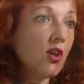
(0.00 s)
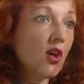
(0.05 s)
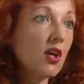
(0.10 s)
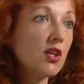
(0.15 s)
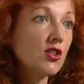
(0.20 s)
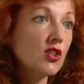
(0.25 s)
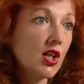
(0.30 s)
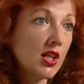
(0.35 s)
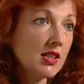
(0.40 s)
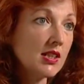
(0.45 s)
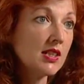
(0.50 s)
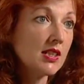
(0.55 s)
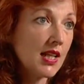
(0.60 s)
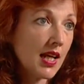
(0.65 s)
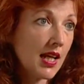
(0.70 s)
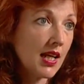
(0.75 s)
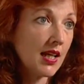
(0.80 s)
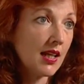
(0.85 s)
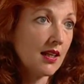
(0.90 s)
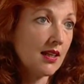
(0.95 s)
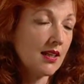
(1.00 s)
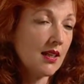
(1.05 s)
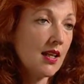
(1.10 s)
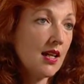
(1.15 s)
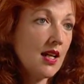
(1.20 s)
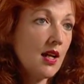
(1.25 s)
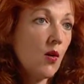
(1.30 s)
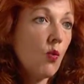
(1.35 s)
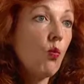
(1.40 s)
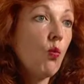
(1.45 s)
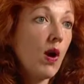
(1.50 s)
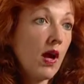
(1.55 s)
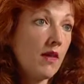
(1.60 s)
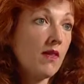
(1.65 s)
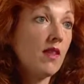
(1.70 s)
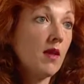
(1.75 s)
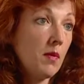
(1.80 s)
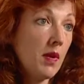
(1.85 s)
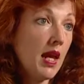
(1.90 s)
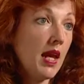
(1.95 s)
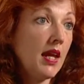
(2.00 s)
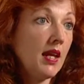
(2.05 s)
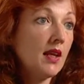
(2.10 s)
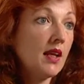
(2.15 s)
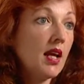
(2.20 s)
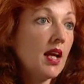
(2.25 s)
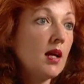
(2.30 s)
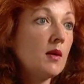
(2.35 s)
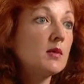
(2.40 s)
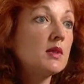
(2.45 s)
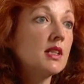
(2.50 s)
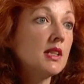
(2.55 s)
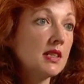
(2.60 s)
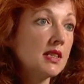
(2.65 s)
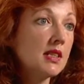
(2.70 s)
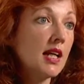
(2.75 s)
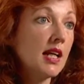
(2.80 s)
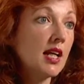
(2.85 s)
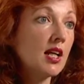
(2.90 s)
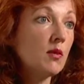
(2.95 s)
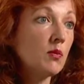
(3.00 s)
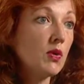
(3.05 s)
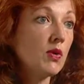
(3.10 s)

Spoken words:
not just taken when the pain comes, it's taken